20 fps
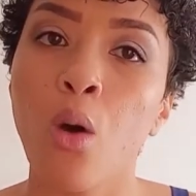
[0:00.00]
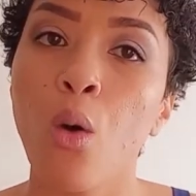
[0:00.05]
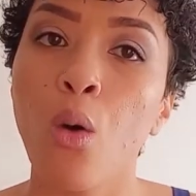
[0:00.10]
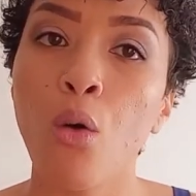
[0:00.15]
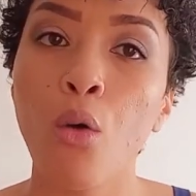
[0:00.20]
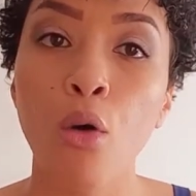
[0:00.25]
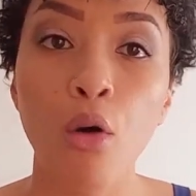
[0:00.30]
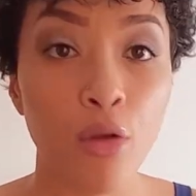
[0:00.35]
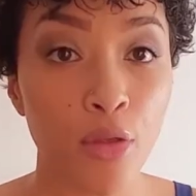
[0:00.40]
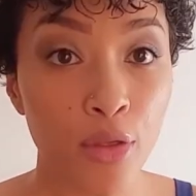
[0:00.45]

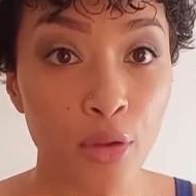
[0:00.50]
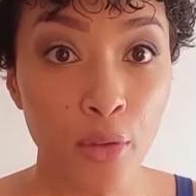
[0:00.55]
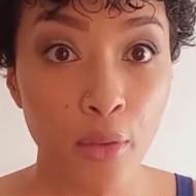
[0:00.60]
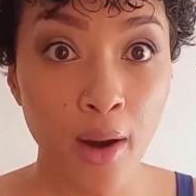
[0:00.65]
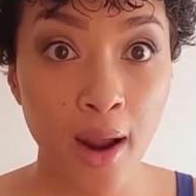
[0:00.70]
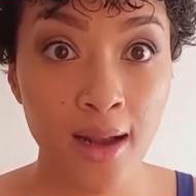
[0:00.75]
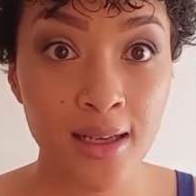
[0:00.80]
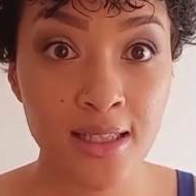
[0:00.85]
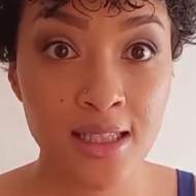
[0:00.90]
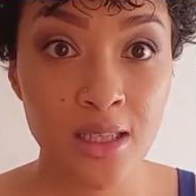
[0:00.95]

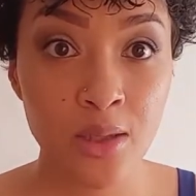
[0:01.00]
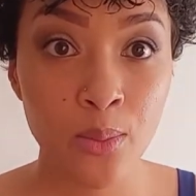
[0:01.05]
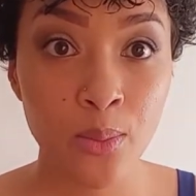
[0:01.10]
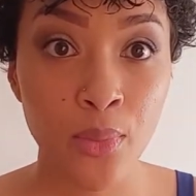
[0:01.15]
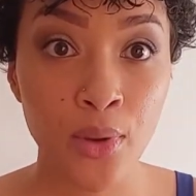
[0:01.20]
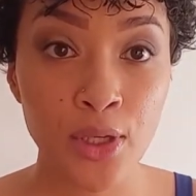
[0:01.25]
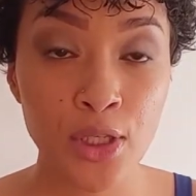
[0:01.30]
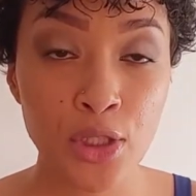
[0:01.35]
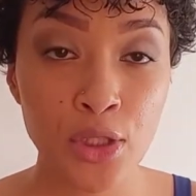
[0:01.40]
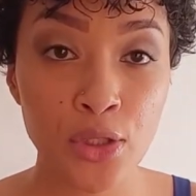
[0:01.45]
Authorize the
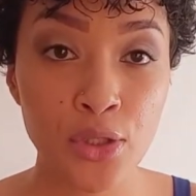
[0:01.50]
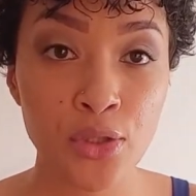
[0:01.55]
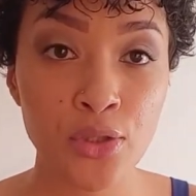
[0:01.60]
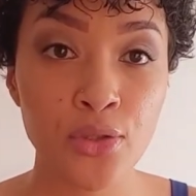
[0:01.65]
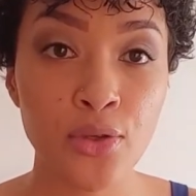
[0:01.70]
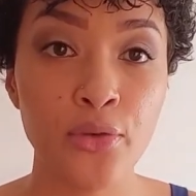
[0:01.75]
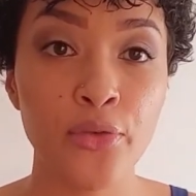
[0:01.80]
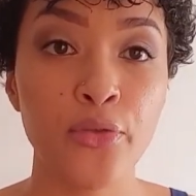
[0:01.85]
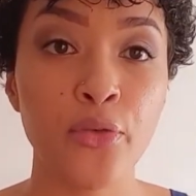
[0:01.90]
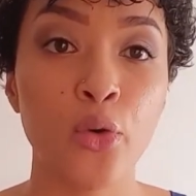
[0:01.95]

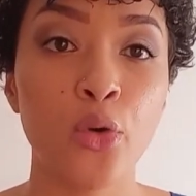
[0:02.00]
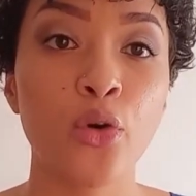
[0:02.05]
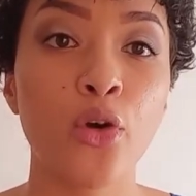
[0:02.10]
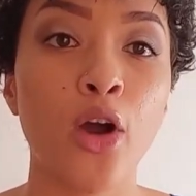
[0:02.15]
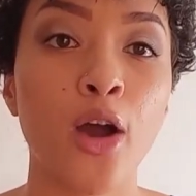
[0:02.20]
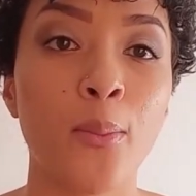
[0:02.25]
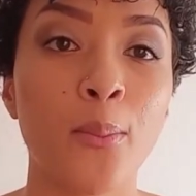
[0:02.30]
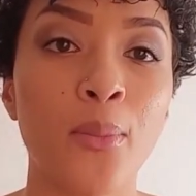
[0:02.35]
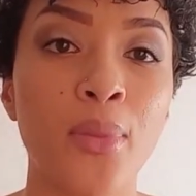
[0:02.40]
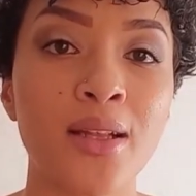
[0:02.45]
basis for
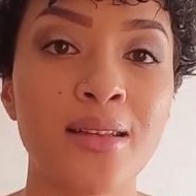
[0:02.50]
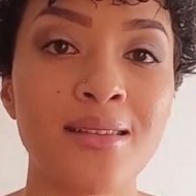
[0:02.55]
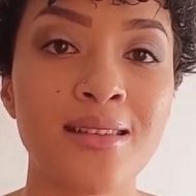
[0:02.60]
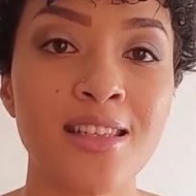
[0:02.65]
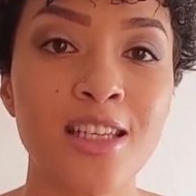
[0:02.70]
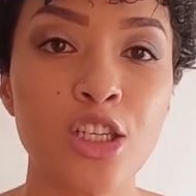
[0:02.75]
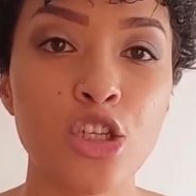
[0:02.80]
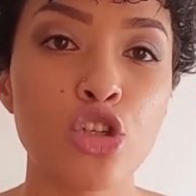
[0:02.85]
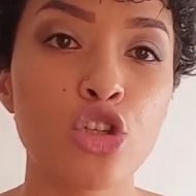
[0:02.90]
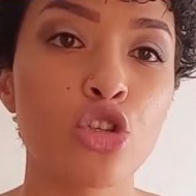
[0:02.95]

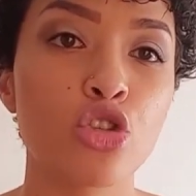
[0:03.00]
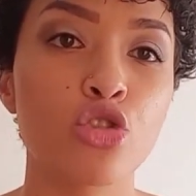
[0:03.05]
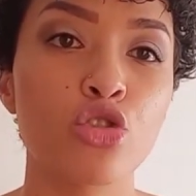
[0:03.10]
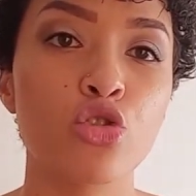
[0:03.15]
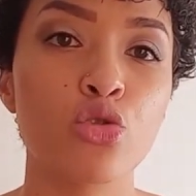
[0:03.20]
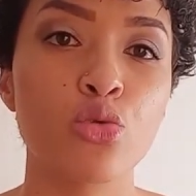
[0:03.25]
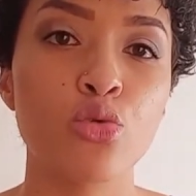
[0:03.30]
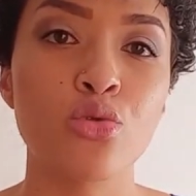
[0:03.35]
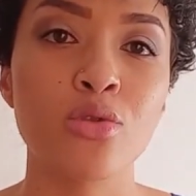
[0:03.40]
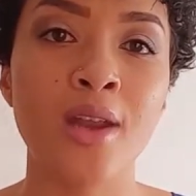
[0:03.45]
compensation
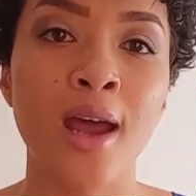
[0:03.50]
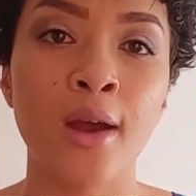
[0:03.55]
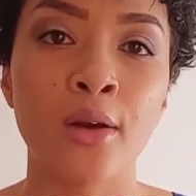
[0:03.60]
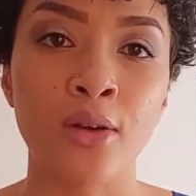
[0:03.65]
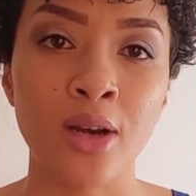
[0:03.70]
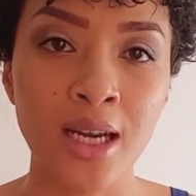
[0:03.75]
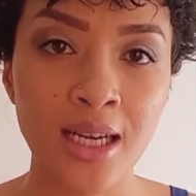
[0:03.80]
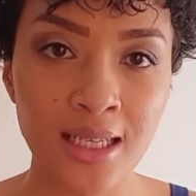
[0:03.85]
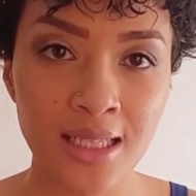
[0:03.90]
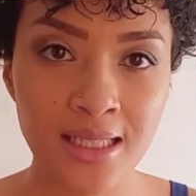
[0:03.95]
to
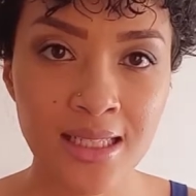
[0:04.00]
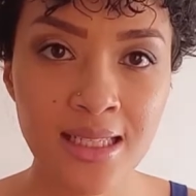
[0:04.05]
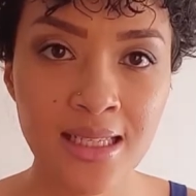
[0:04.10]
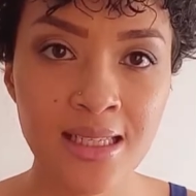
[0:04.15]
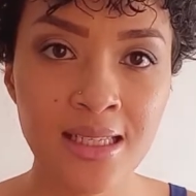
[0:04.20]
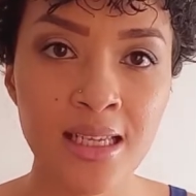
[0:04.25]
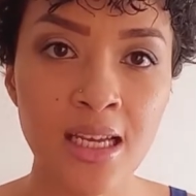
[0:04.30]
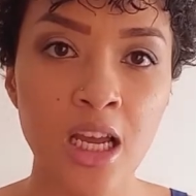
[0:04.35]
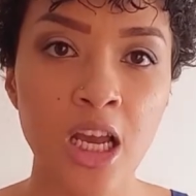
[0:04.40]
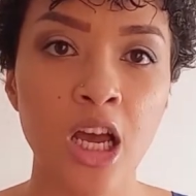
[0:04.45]
directors,